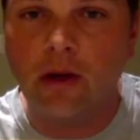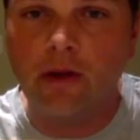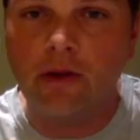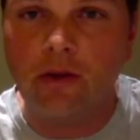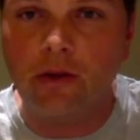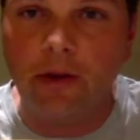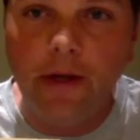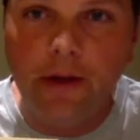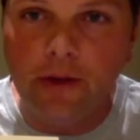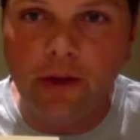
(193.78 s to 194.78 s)
So
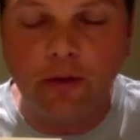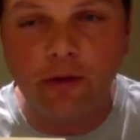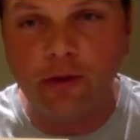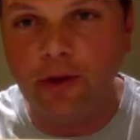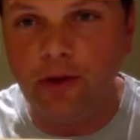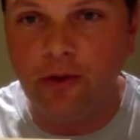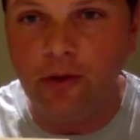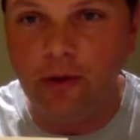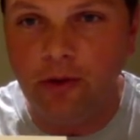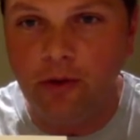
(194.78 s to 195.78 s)
here's another trick you
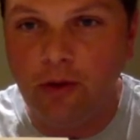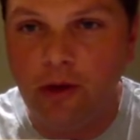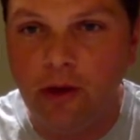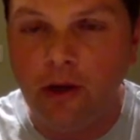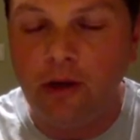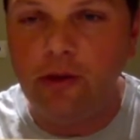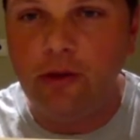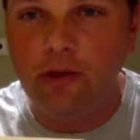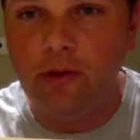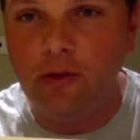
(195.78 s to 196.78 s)
can do
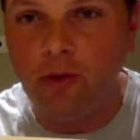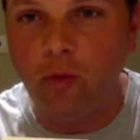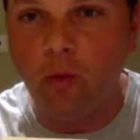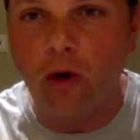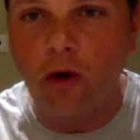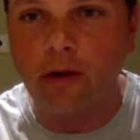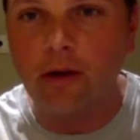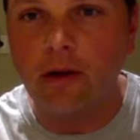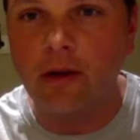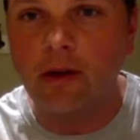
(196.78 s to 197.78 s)
just using
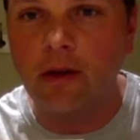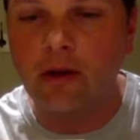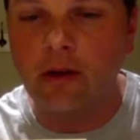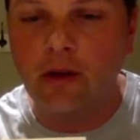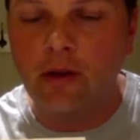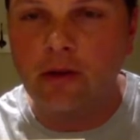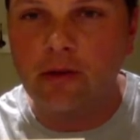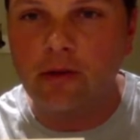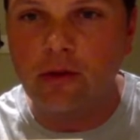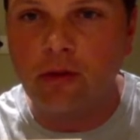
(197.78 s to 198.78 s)
water.
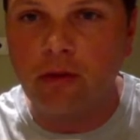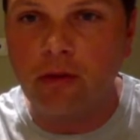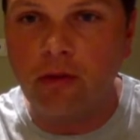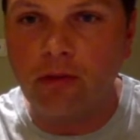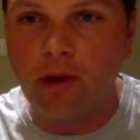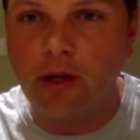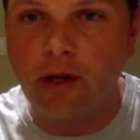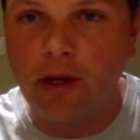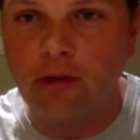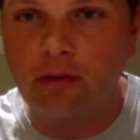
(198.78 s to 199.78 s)
So right
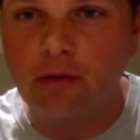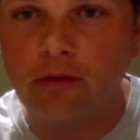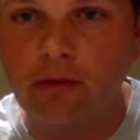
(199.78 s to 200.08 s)
now,